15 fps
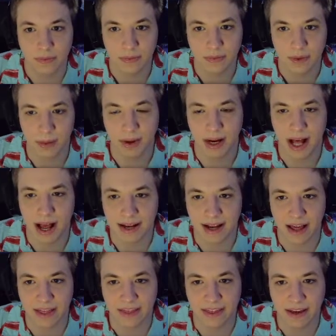I mean, I,
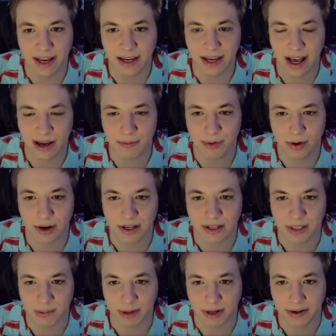I think I got more
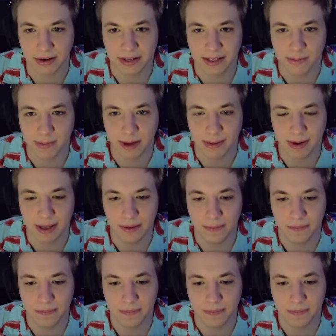experience, maybe?